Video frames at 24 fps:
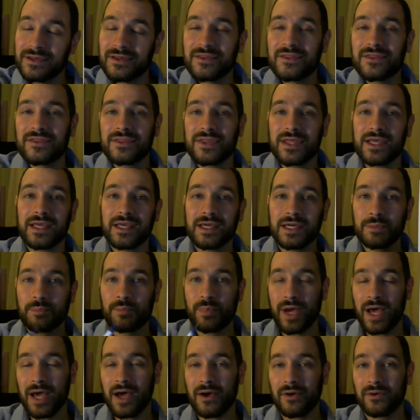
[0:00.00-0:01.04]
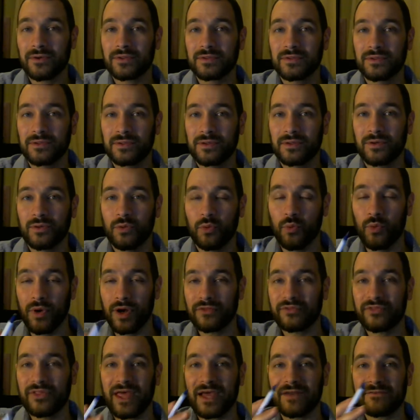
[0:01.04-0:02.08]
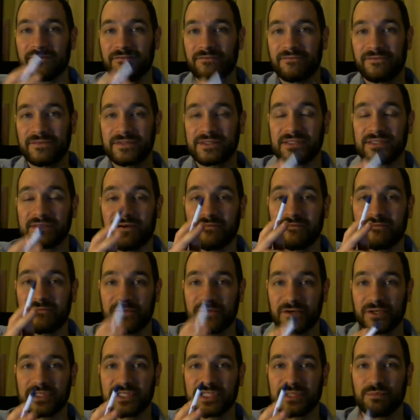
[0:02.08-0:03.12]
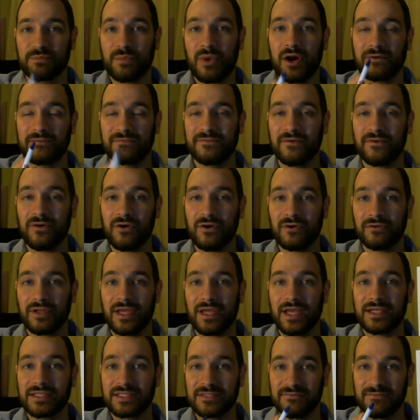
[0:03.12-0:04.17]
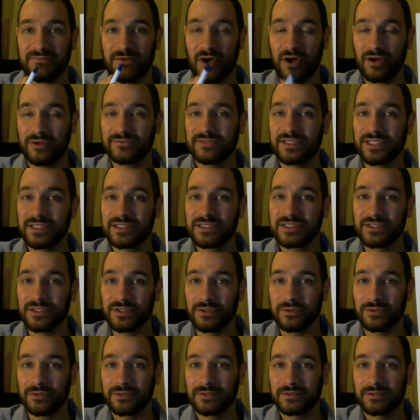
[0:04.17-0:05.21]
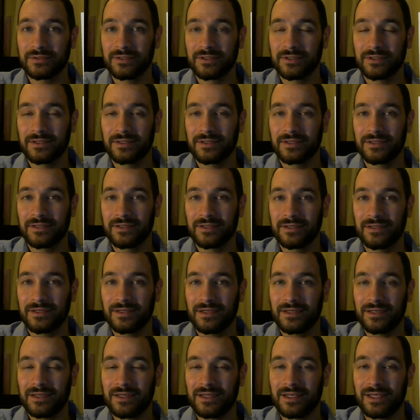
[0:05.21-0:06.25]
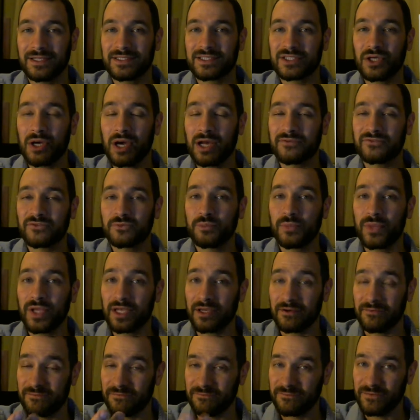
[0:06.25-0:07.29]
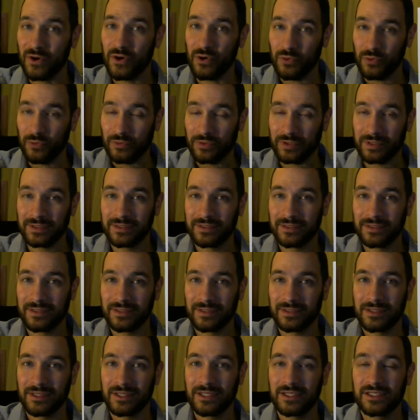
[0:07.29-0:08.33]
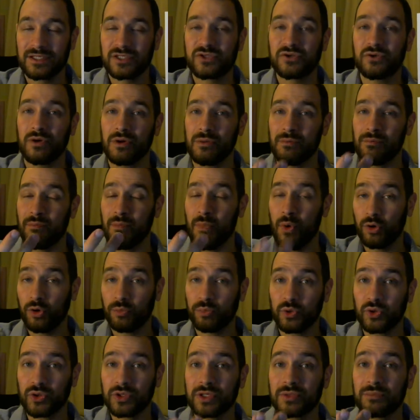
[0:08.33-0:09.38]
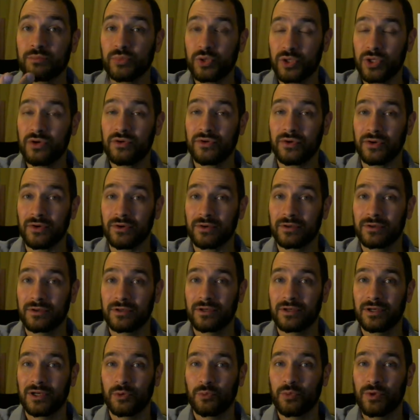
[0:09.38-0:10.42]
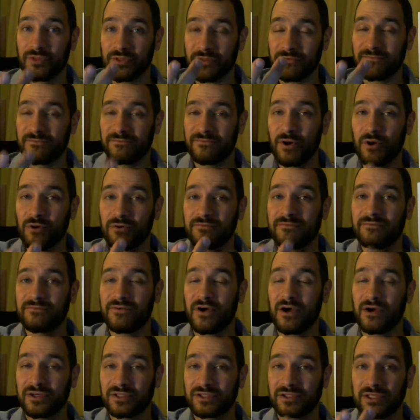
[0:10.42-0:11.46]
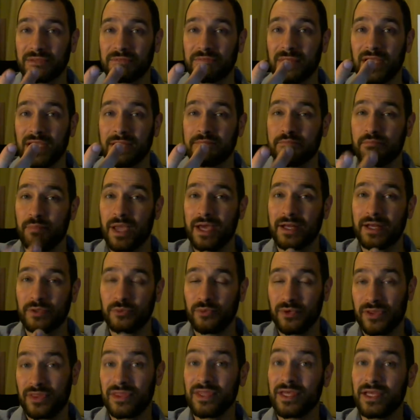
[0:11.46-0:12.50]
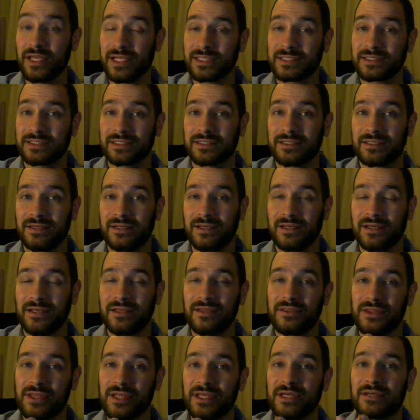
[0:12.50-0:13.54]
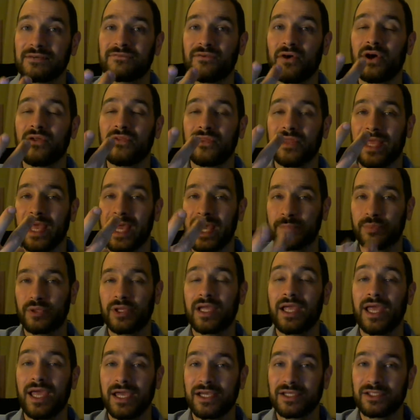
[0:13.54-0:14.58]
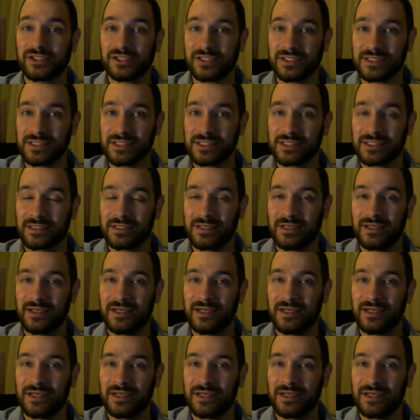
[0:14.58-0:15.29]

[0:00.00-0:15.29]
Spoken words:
Think about what that first smartphone has evolved into. It's gone from being a phone to a mobile computer with a phone function embedded within it. Think of all the applications.